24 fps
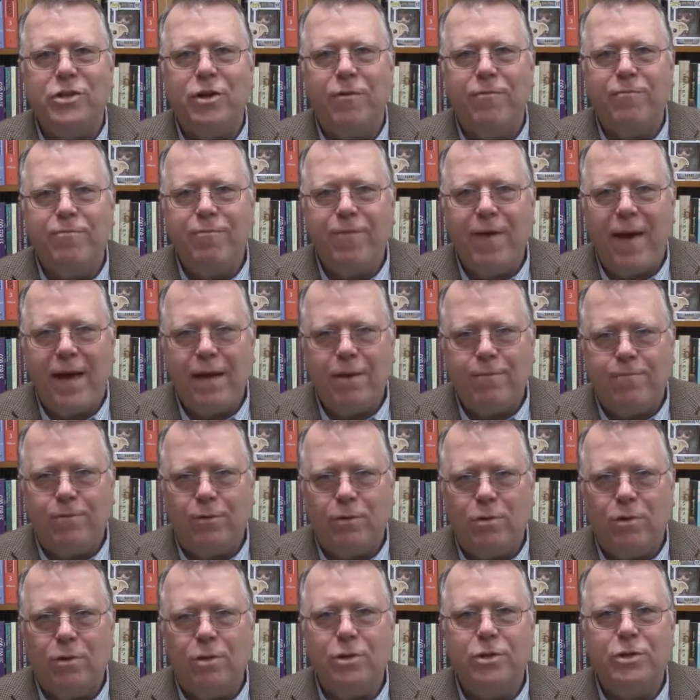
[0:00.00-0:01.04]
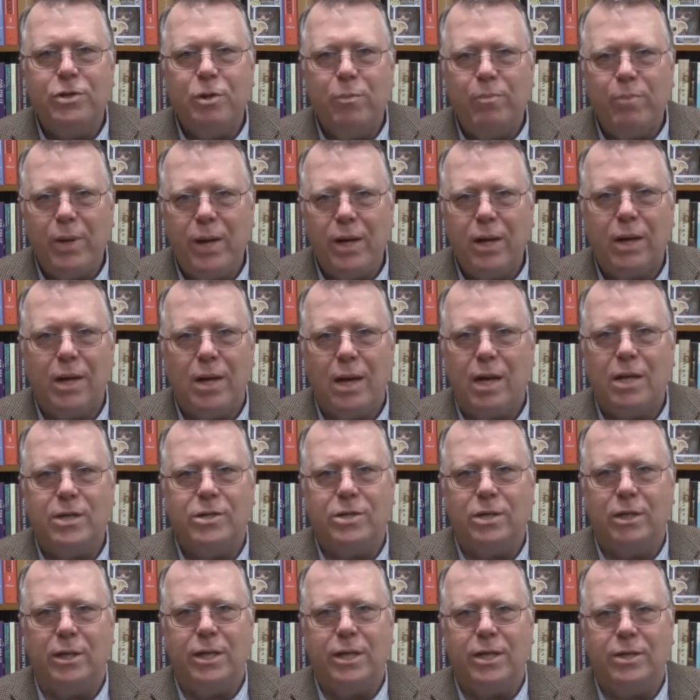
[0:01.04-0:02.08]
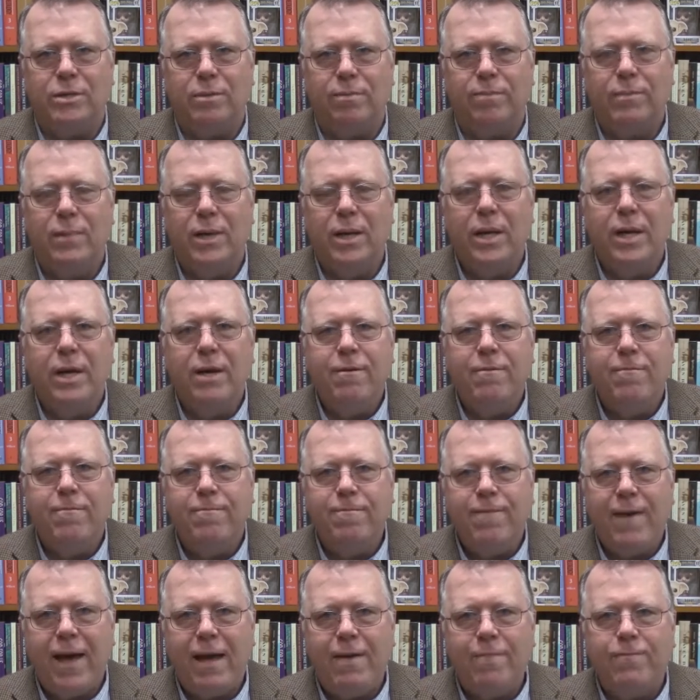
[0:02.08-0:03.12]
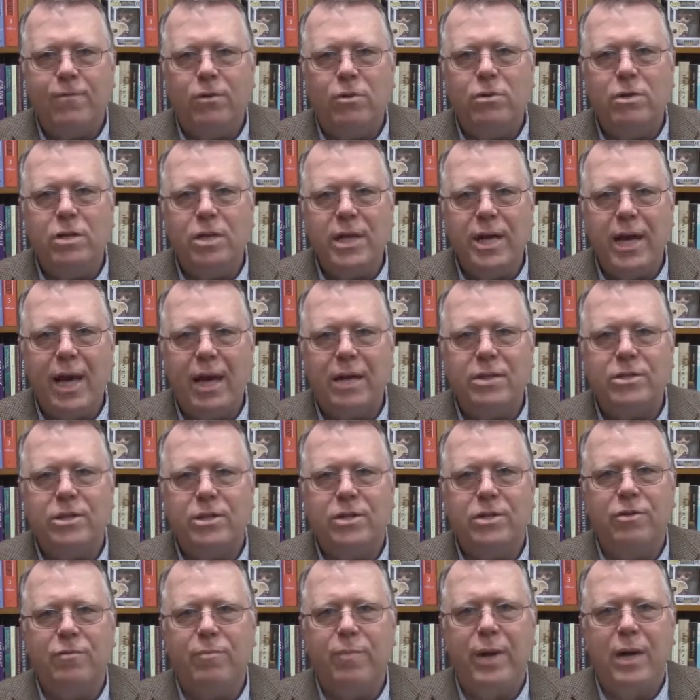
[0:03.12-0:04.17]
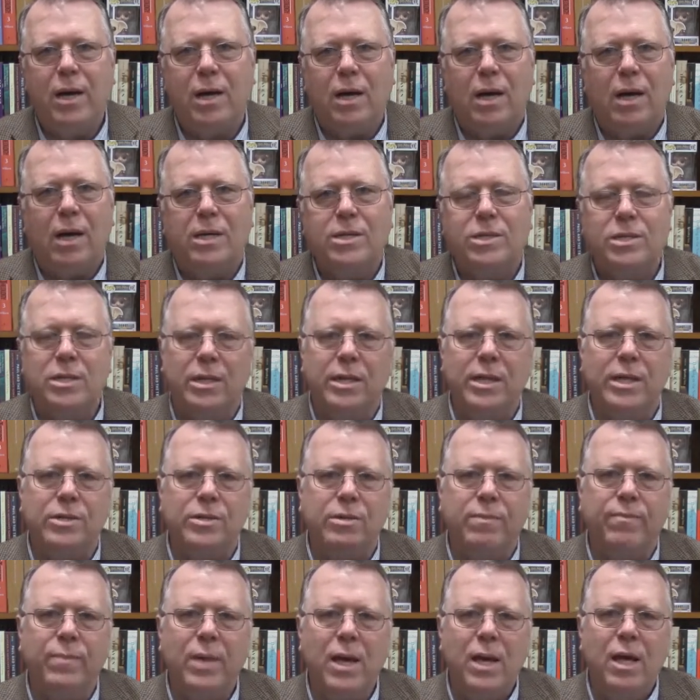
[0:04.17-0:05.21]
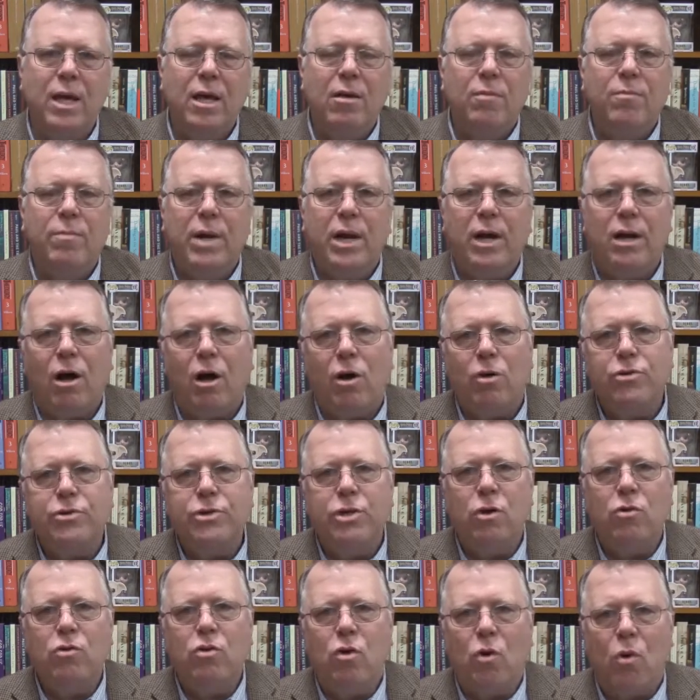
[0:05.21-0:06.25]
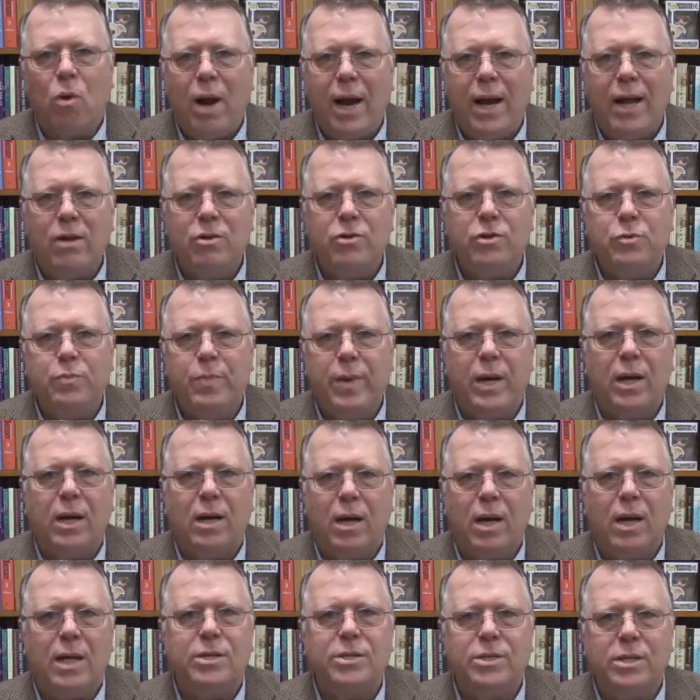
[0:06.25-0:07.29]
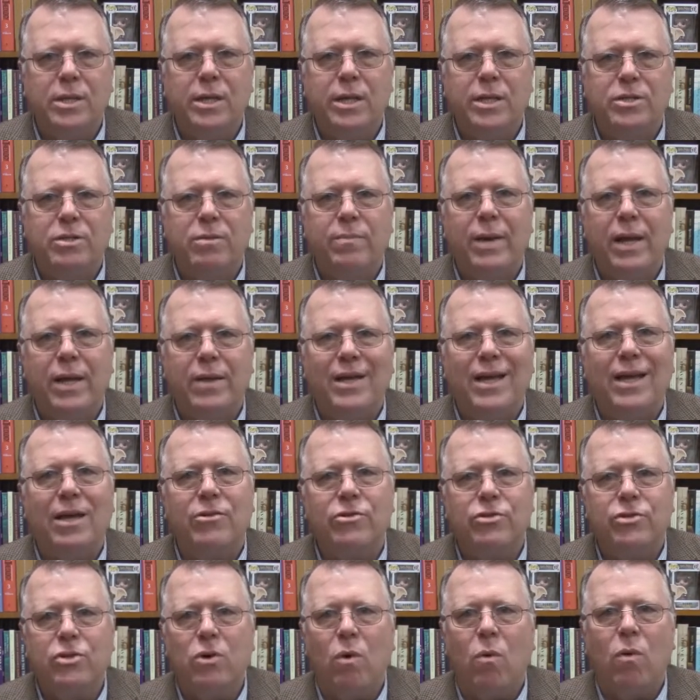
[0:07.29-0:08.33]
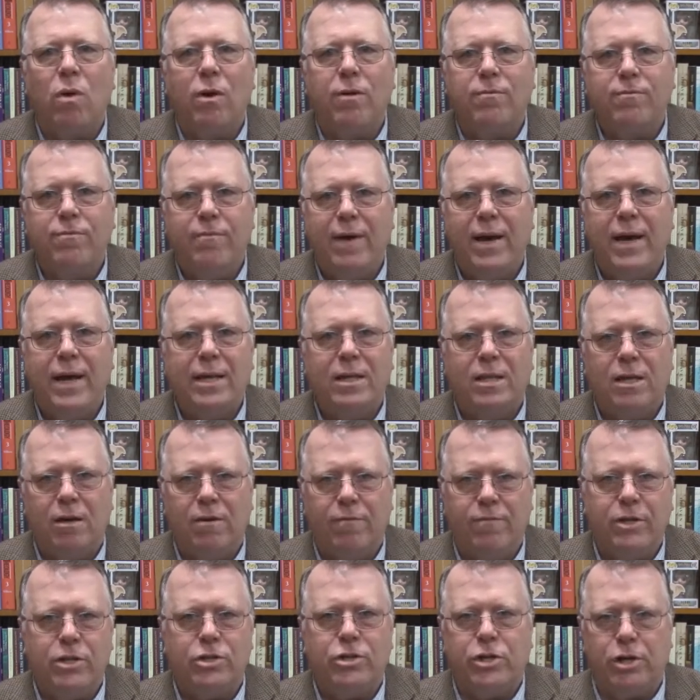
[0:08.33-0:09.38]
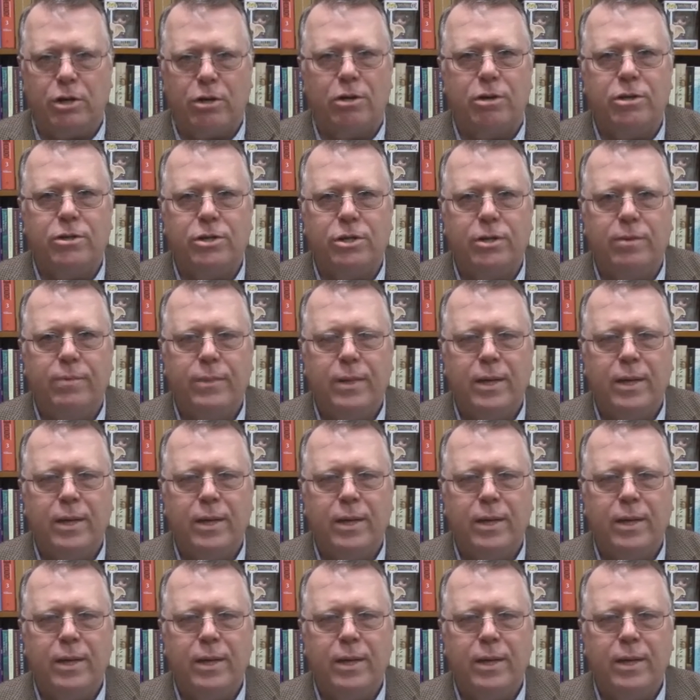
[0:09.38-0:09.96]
faithful to Pentecostalism, faithful to the essence of Pentecostalism, but it also grounds Pentecostalism in the historic faith of the church.